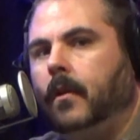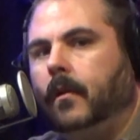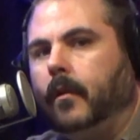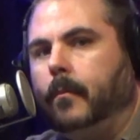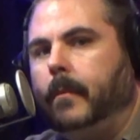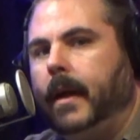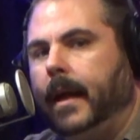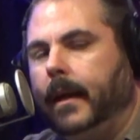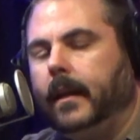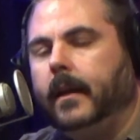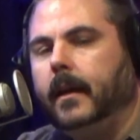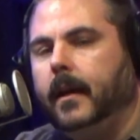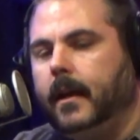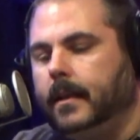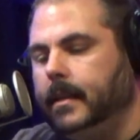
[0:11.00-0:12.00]
Welcome back.
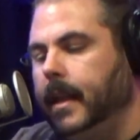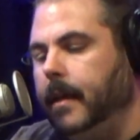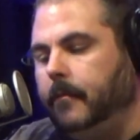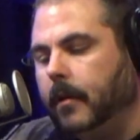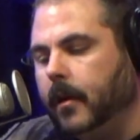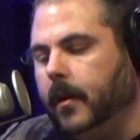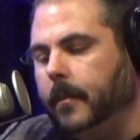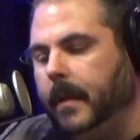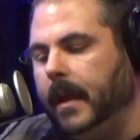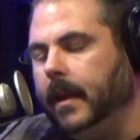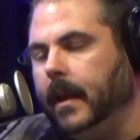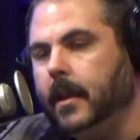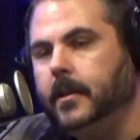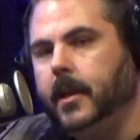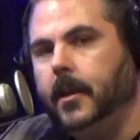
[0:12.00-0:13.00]
Today we're going to
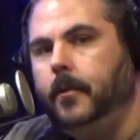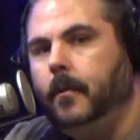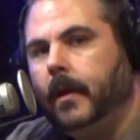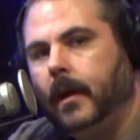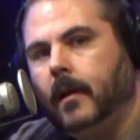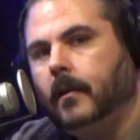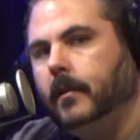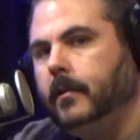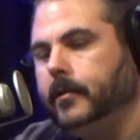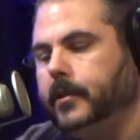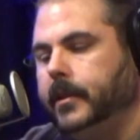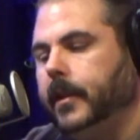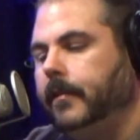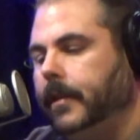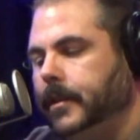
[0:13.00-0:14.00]
be continuing our little
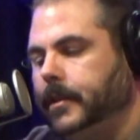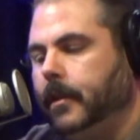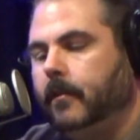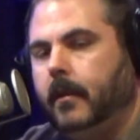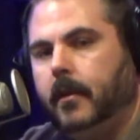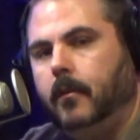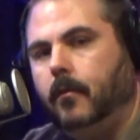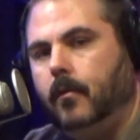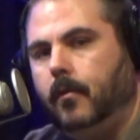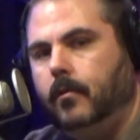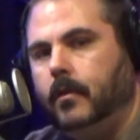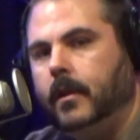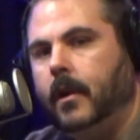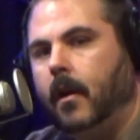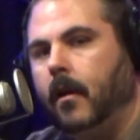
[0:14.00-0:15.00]
series here on the
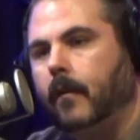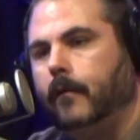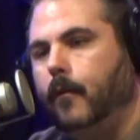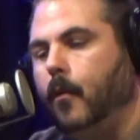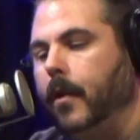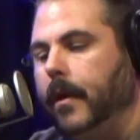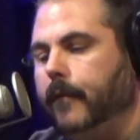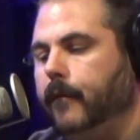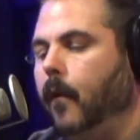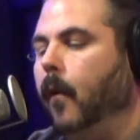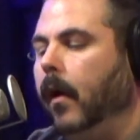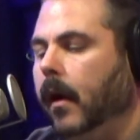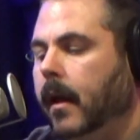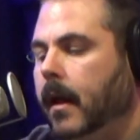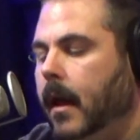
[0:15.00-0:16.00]
Roland
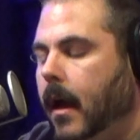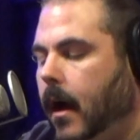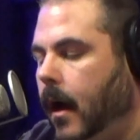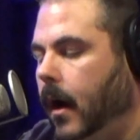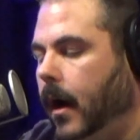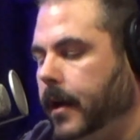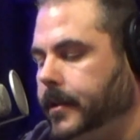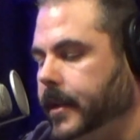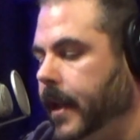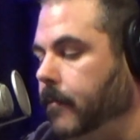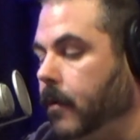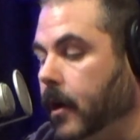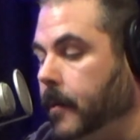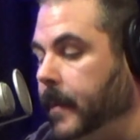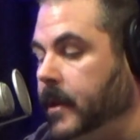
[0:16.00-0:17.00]
R-44. Today
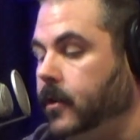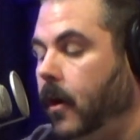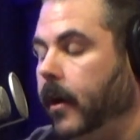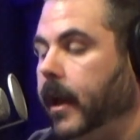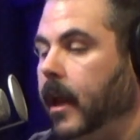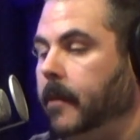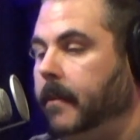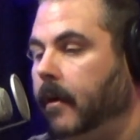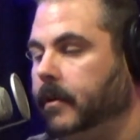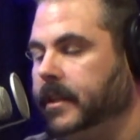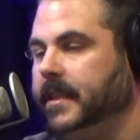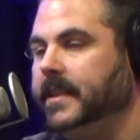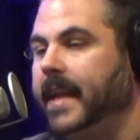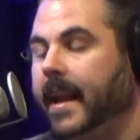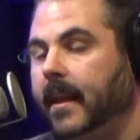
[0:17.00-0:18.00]
we're going to be talking about
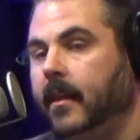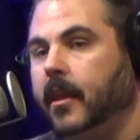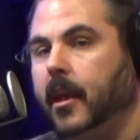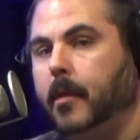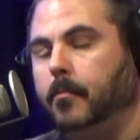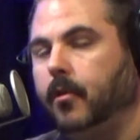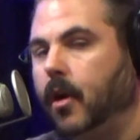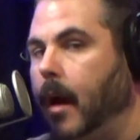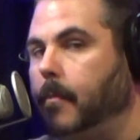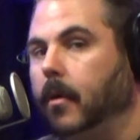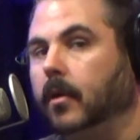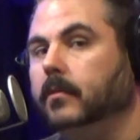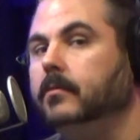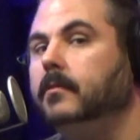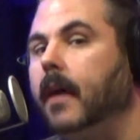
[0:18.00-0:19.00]
setting the
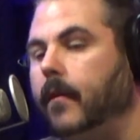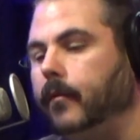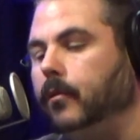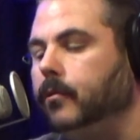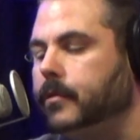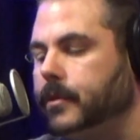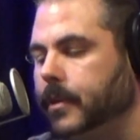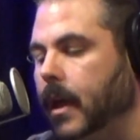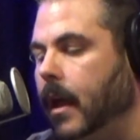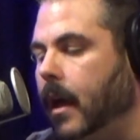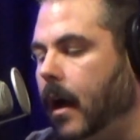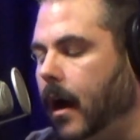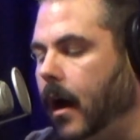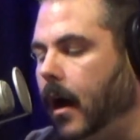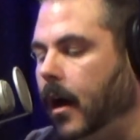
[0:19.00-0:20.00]
proper levels.
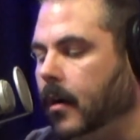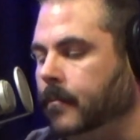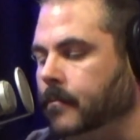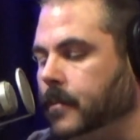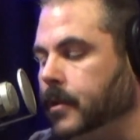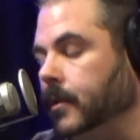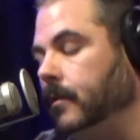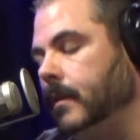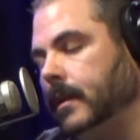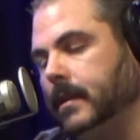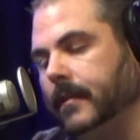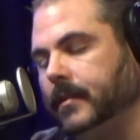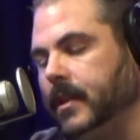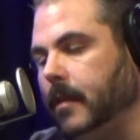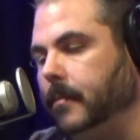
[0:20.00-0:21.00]
So,
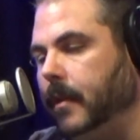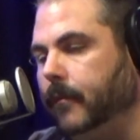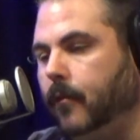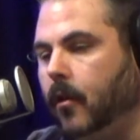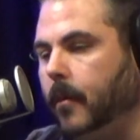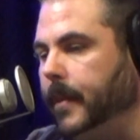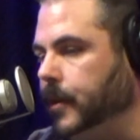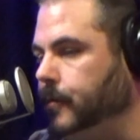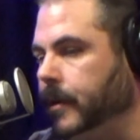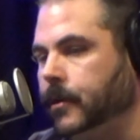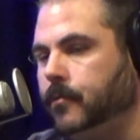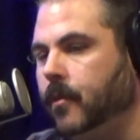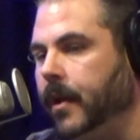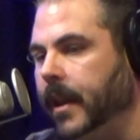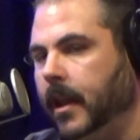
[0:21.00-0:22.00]
as I've said before,
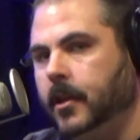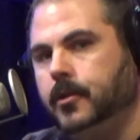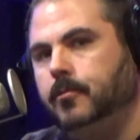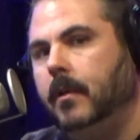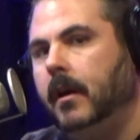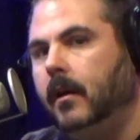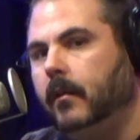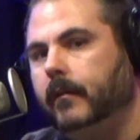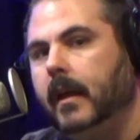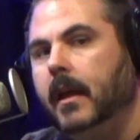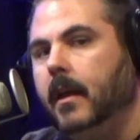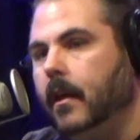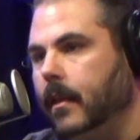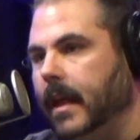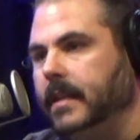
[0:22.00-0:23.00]
between 20 and 12,
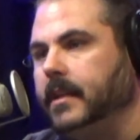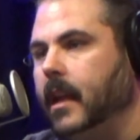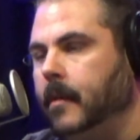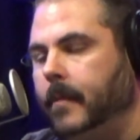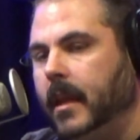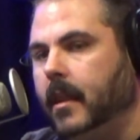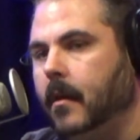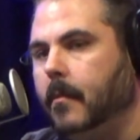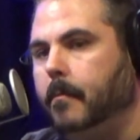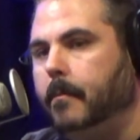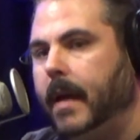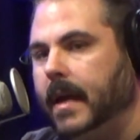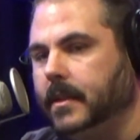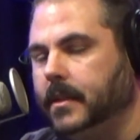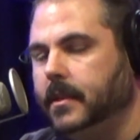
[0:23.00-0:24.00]
that's going to be the
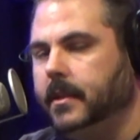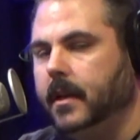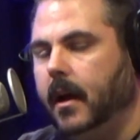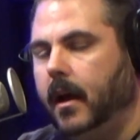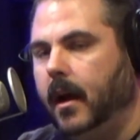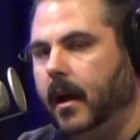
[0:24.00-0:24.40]
best